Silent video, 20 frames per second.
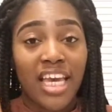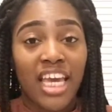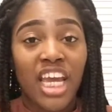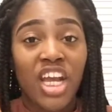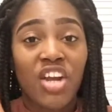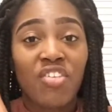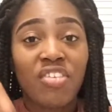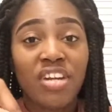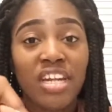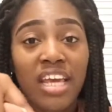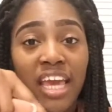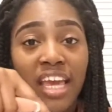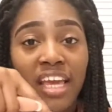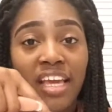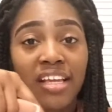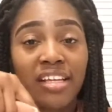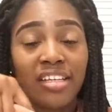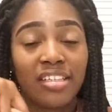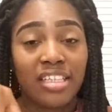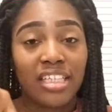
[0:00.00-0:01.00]
every
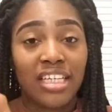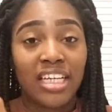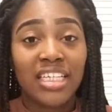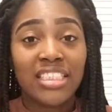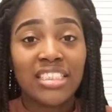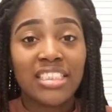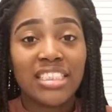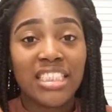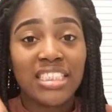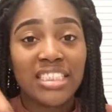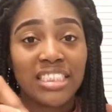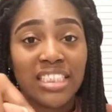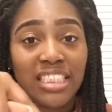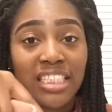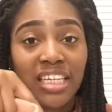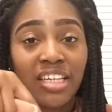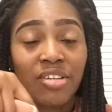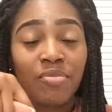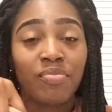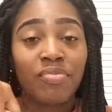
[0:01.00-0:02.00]
day,
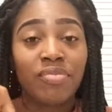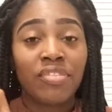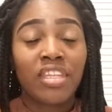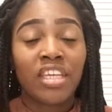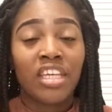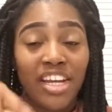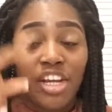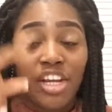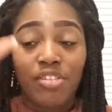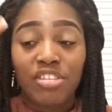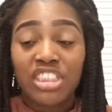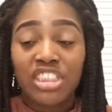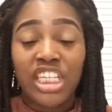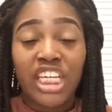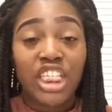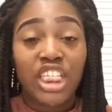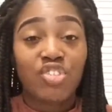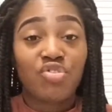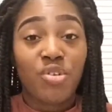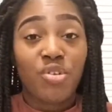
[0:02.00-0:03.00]
consistently, it will
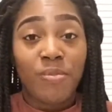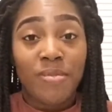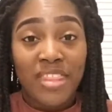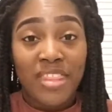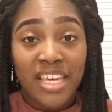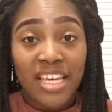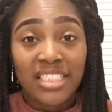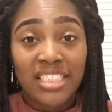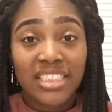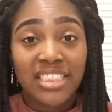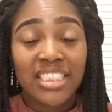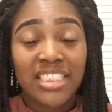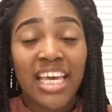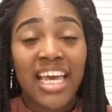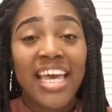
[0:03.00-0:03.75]
change from this